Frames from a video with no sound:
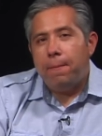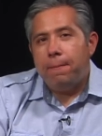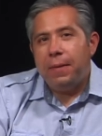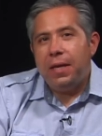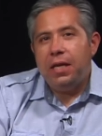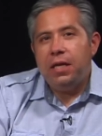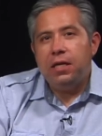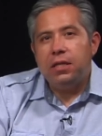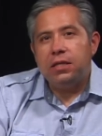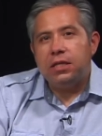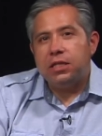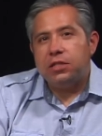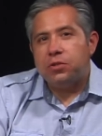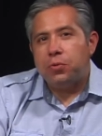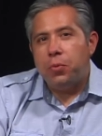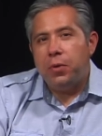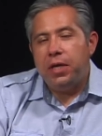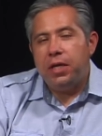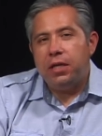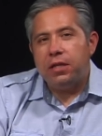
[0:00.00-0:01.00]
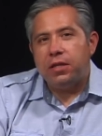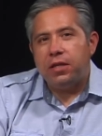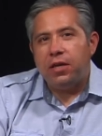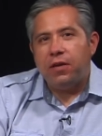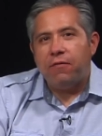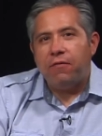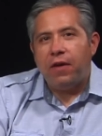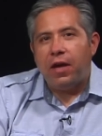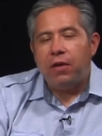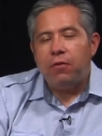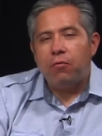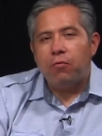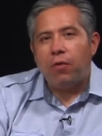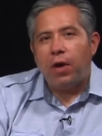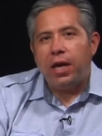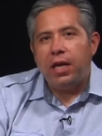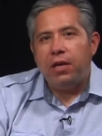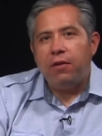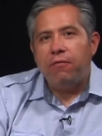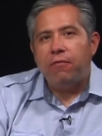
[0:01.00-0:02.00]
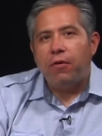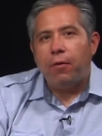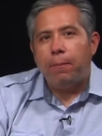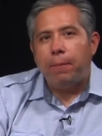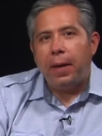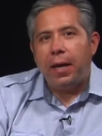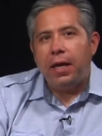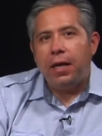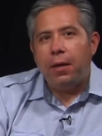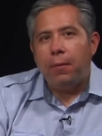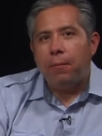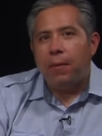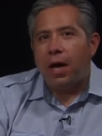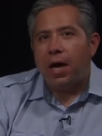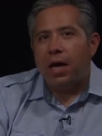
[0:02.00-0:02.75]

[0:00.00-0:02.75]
immediately tweeted the event, writing verbatim,